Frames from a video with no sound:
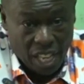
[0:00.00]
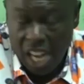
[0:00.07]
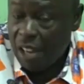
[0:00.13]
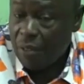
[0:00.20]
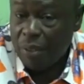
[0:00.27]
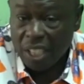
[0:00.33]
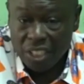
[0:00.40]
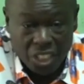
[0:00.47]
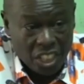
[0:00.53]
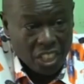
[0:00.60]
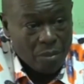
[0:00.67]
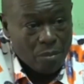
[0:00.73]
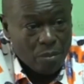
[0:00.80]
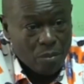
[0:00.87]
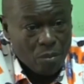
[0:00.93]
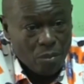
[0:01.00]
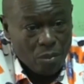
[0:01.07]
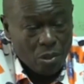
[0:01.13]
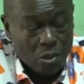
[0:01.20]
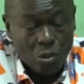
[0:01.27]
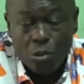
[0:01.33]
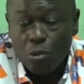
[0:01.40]
I have asked him
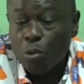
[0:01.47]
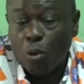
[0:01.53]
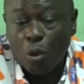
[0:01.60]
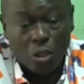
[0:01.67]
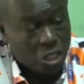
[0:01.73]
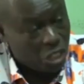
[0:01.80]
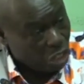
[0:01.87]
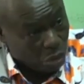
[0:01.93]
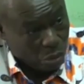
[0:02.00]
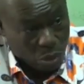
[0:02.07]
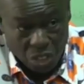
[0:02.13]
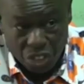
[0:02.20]
to continue